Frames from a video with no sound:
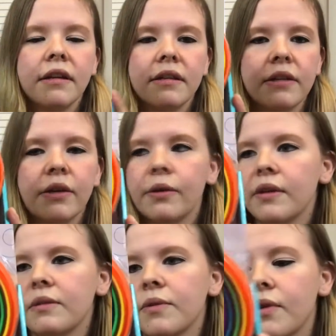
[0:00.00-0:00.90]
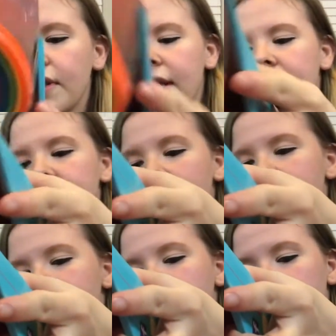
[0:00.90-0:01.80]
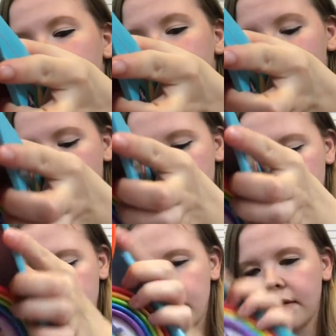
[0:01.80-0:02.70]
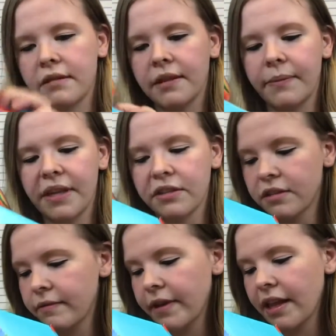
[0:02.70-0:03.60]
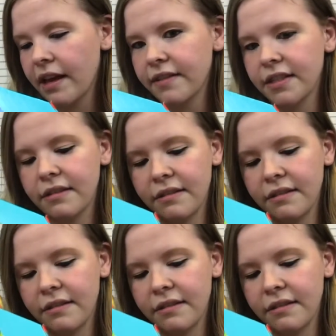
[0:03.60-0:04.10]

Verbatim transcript: So this was only like $8.99. Something just fell out of it.